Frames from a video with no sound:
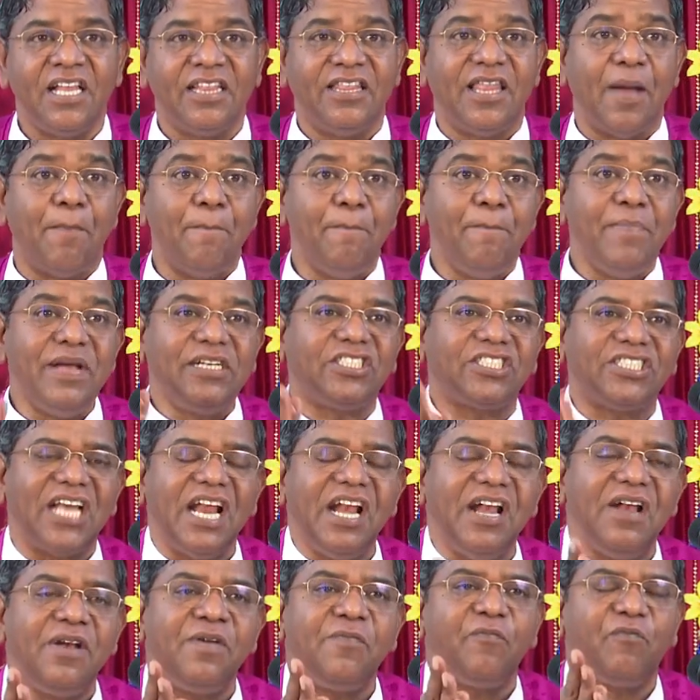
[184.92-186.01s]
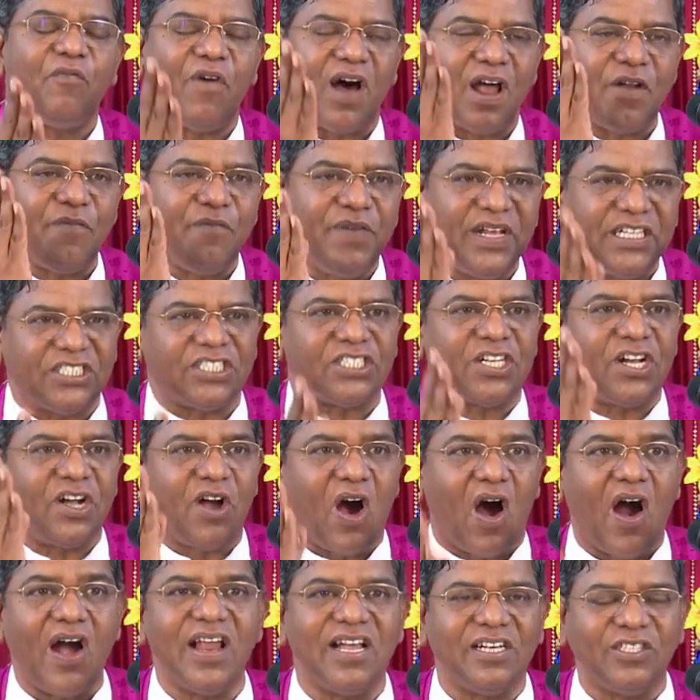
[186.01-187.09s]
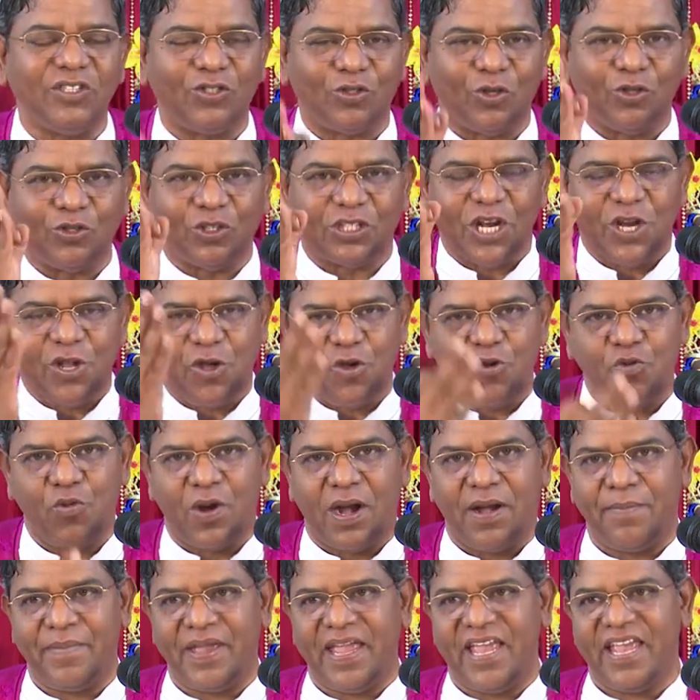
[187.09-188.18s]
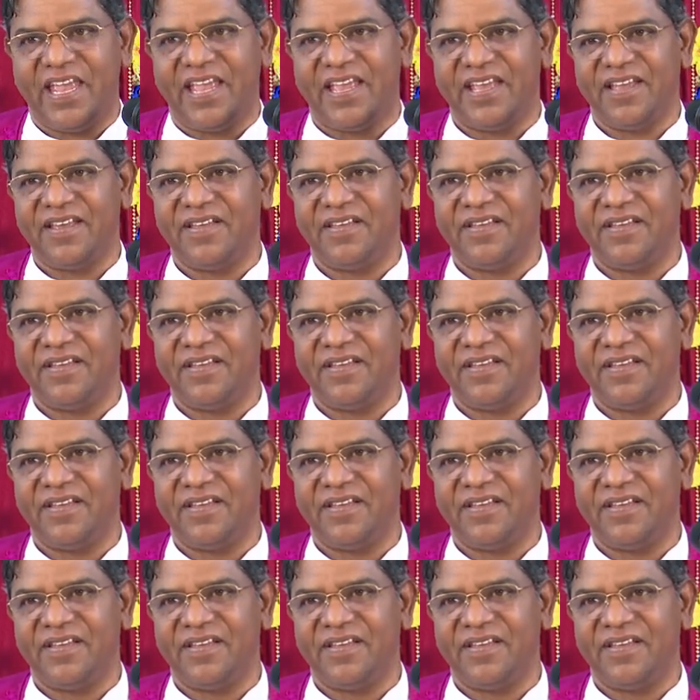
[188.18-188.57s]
the mission for which God has chosen you and me.